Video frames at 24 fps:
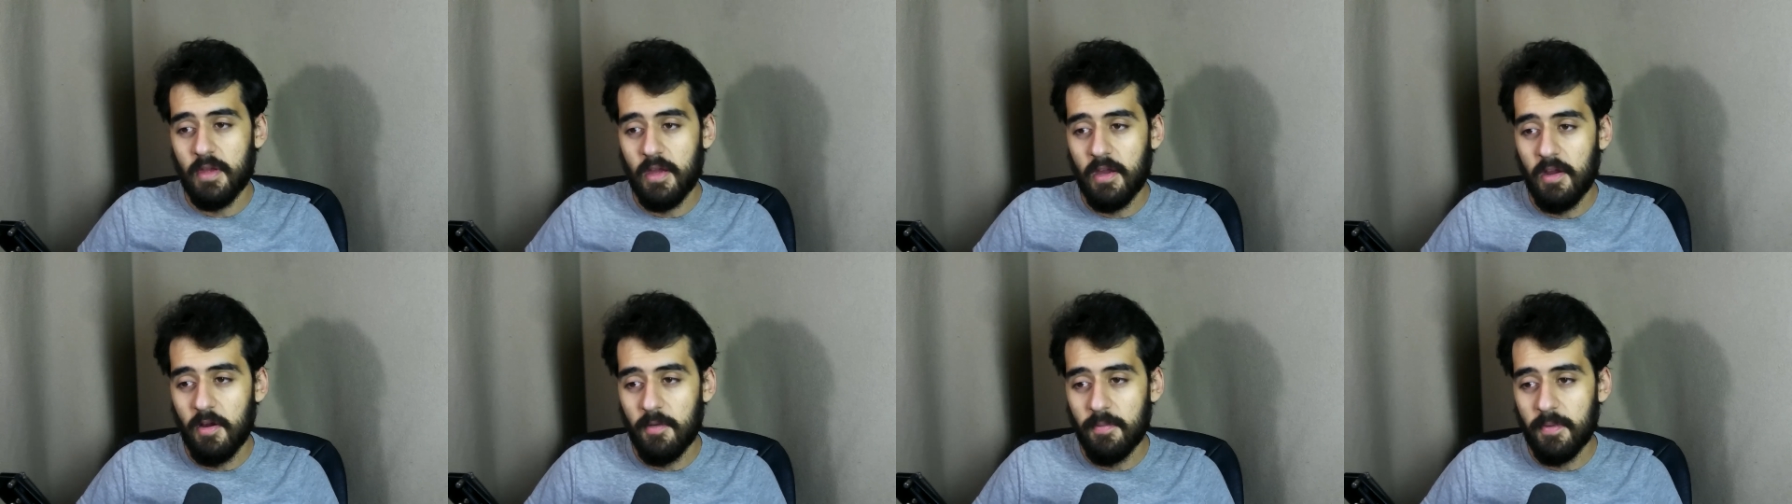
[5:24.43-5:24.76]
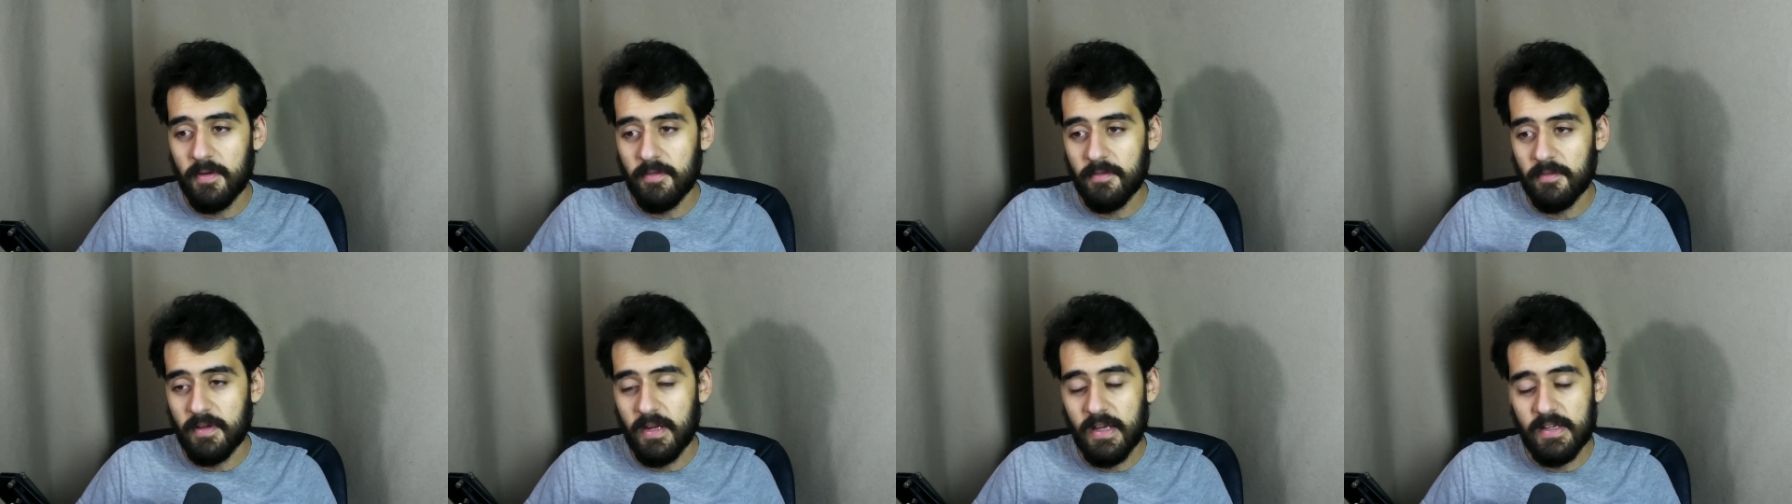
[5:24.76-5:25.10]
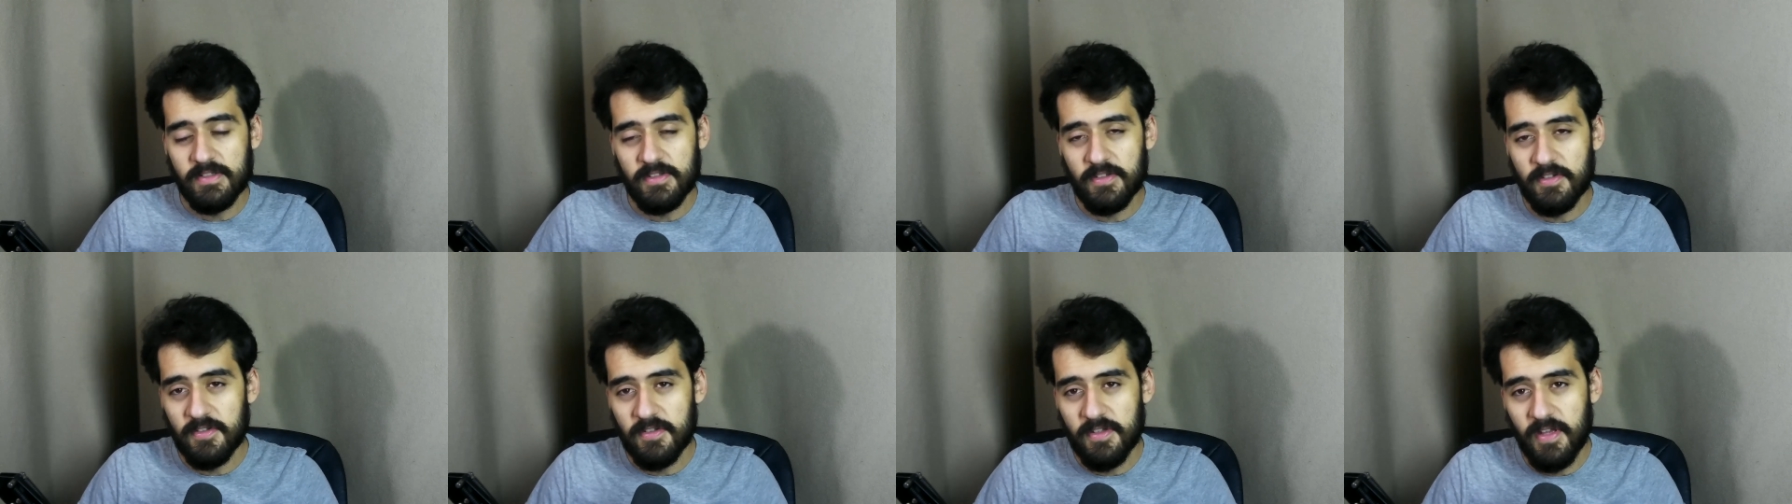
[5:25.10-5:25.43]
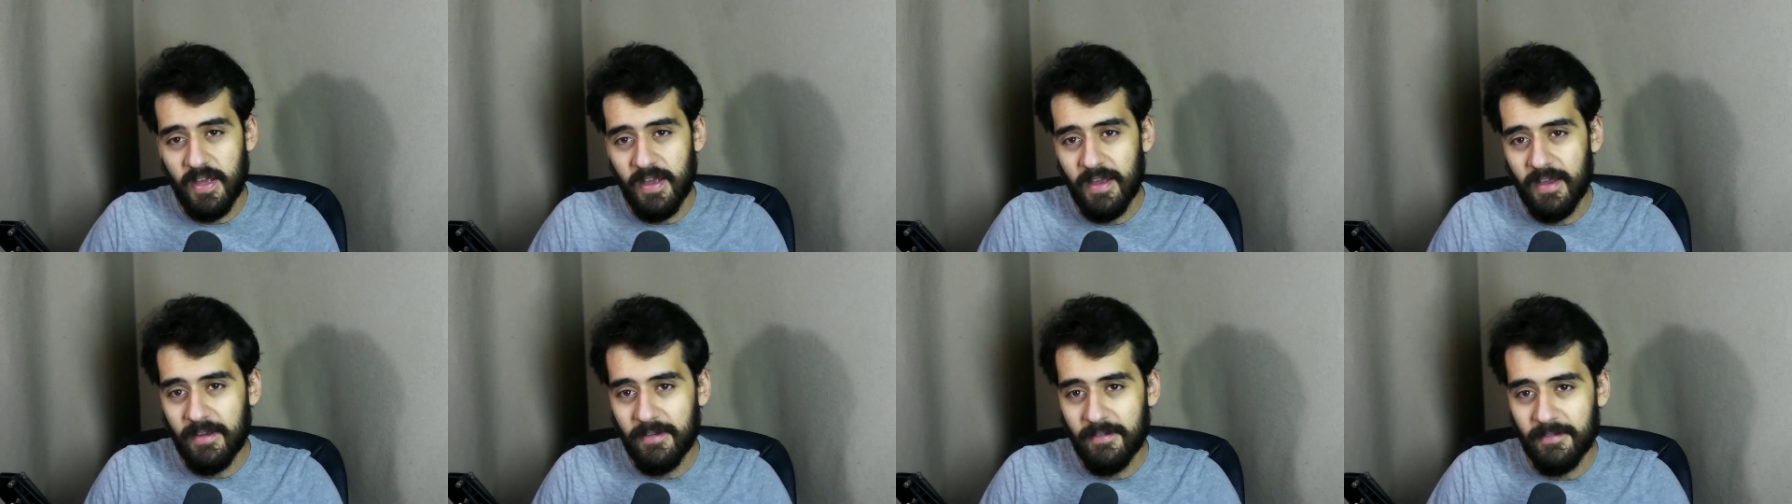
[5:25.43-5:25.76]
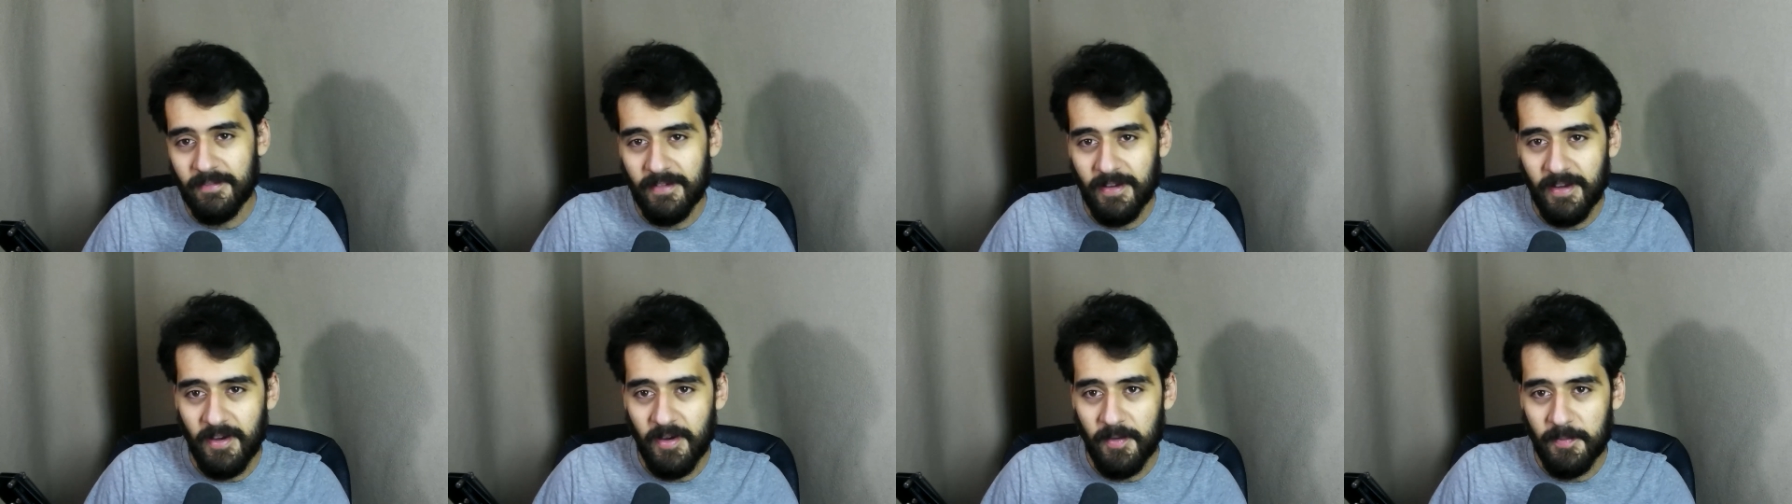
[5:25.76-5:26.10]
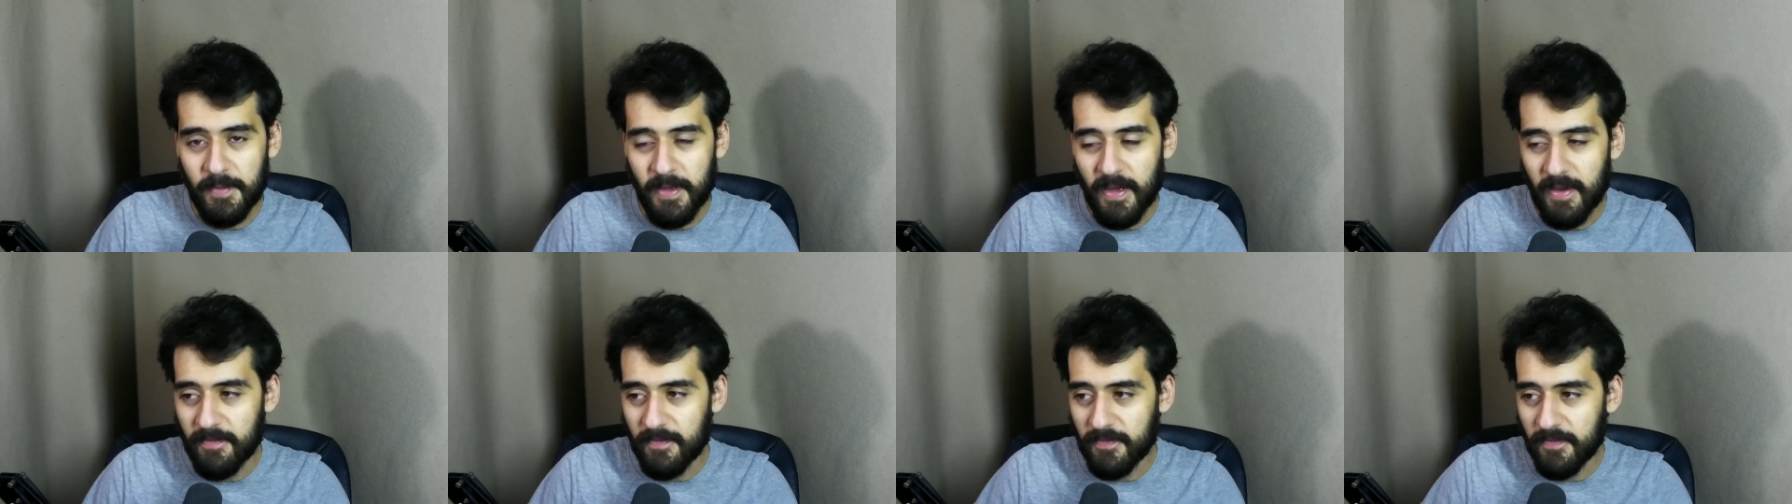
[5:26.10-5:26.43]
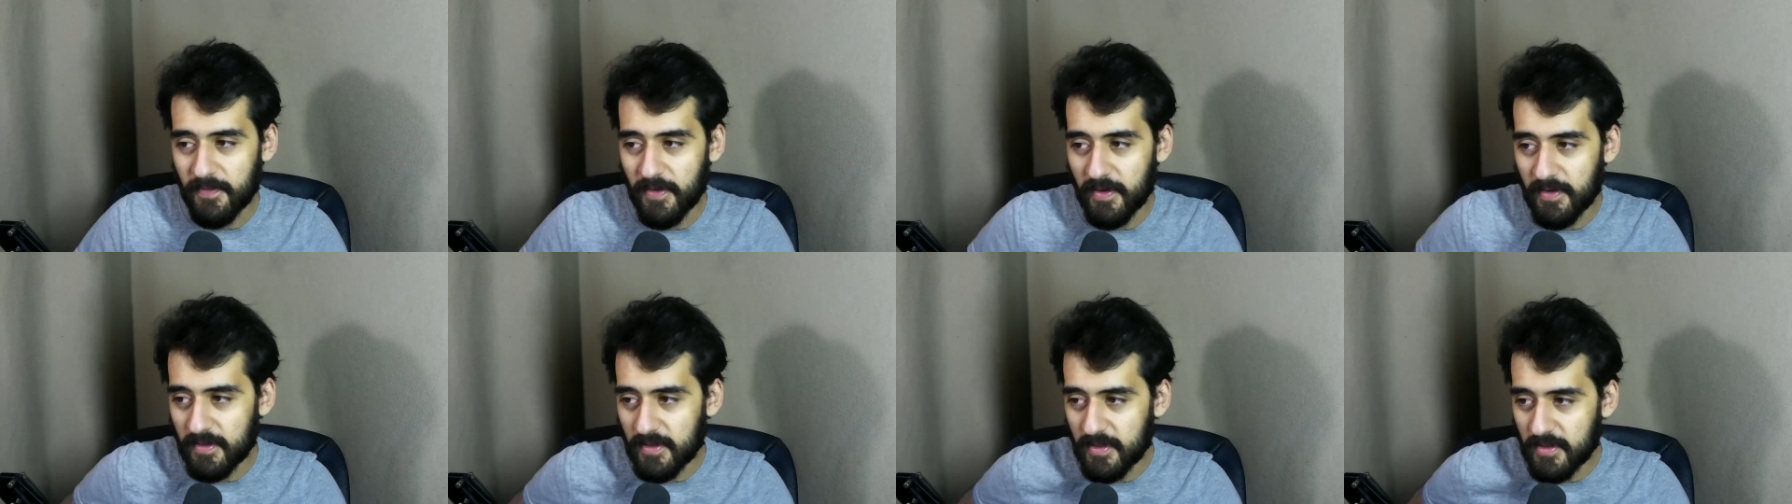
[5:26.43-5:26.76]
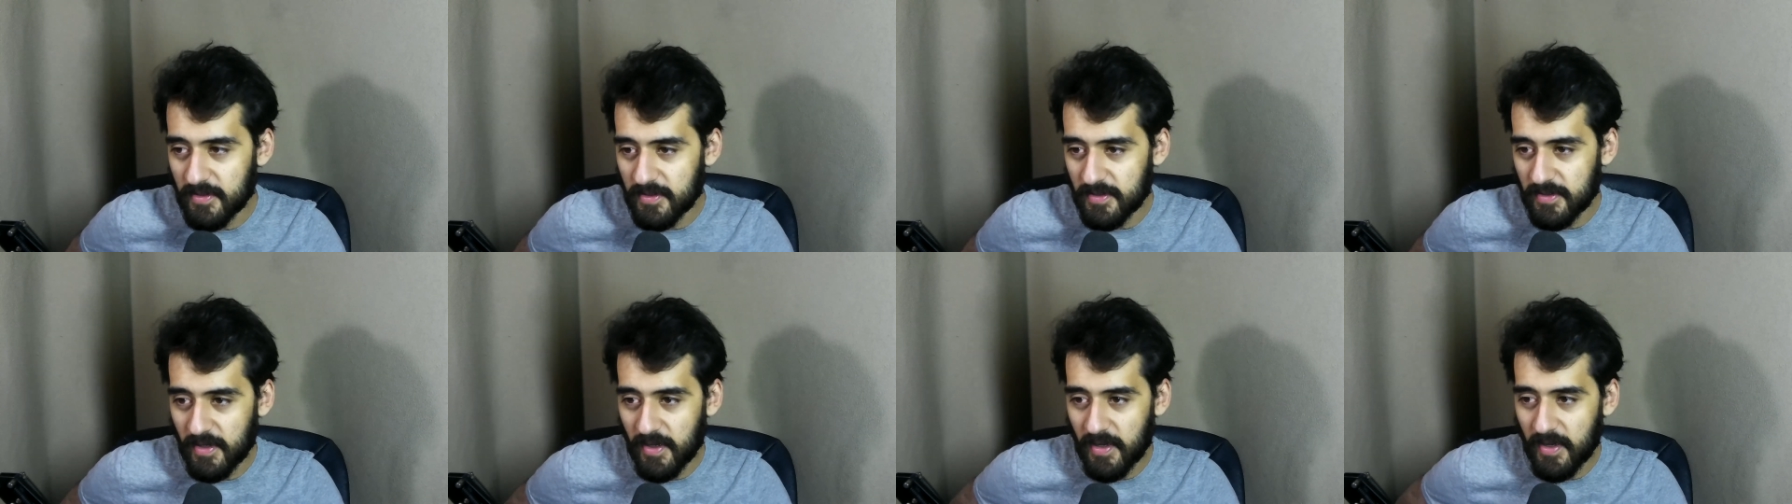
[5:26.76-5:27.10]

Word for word: I hope everyone has a good day. I hope you have a very good.